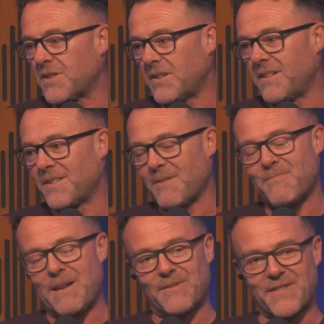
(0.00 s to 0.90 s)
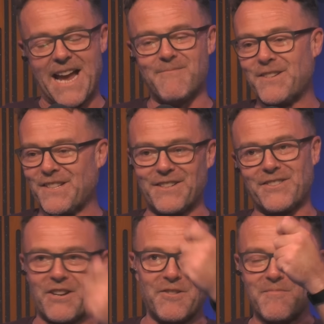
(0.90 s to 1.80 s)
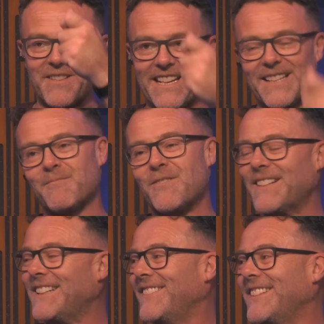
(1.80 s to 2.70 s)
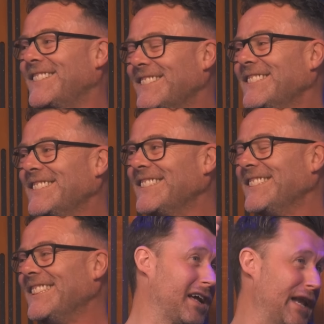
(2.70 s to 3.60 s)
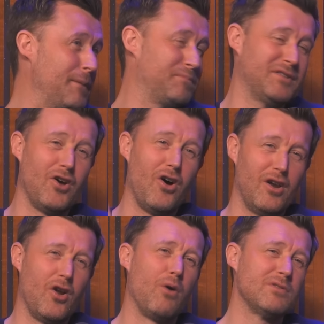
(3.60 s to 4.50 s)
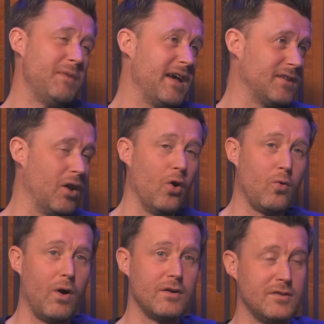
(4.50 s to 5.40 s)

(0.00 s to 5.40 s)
no. either as well. People have cameras and they're showing them on the next Yeah, morning, and stopping you know? and pausing yeah, clips yeah, and all. Yeah, it yeah, always yeah. makes it look worse